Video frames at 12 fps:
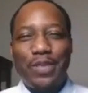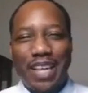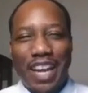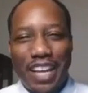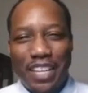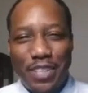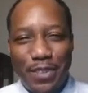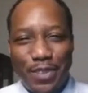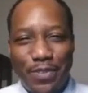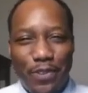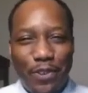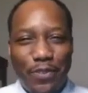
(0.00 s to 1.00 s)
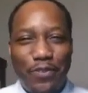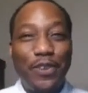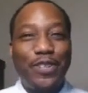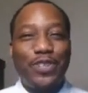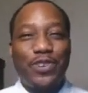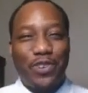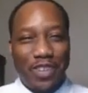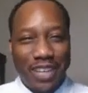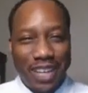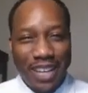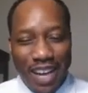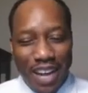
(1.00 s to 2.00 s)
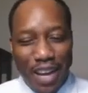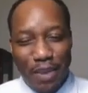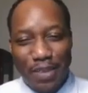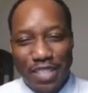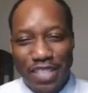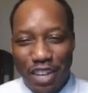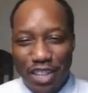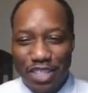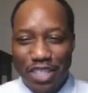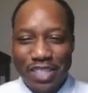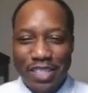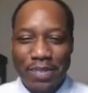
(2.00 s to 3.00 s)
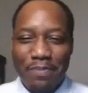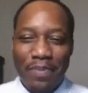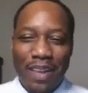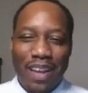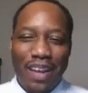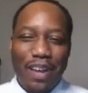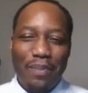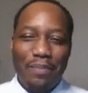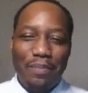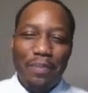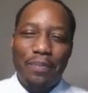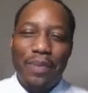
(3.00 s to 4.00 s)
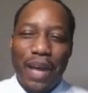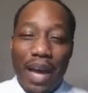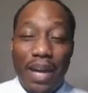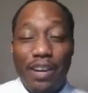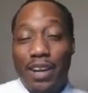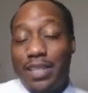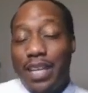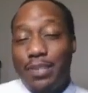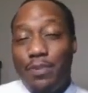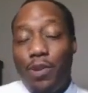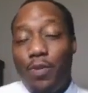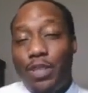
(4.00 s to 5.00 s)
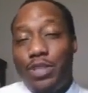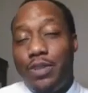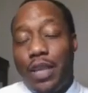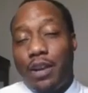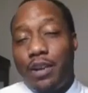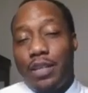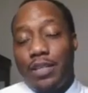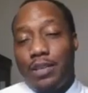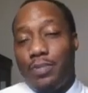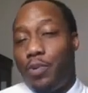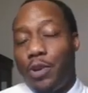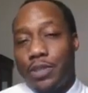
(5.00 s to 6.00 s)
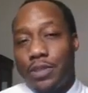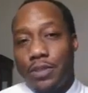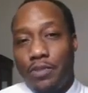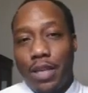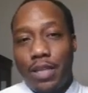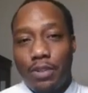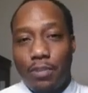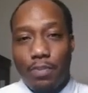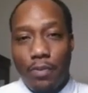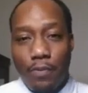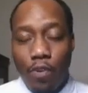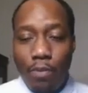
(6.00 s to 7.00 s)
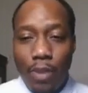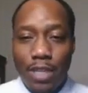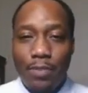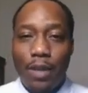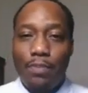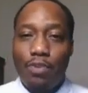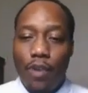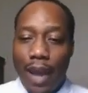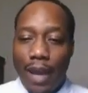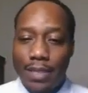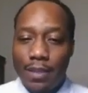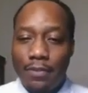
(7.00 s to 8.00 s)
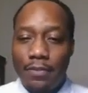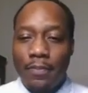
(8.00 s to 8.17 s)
that I can use for future discussions. And it also lets me know what you think is important, right? So performance, being proactive.